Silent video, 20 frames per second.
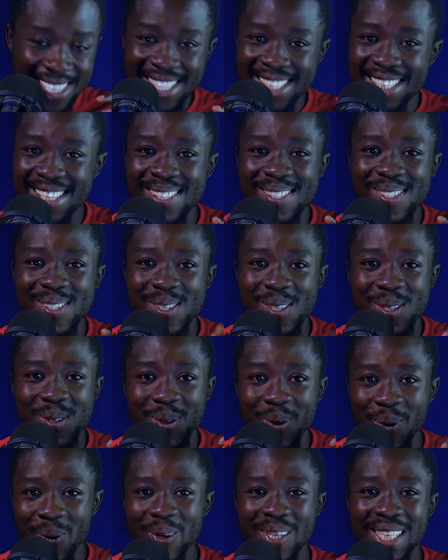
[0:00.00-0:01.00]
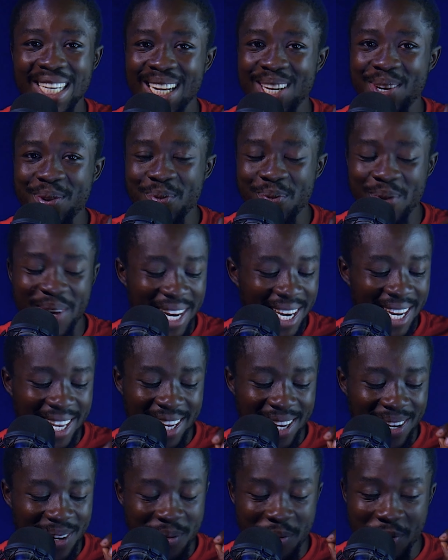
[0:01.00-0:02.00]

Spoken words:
This is totally really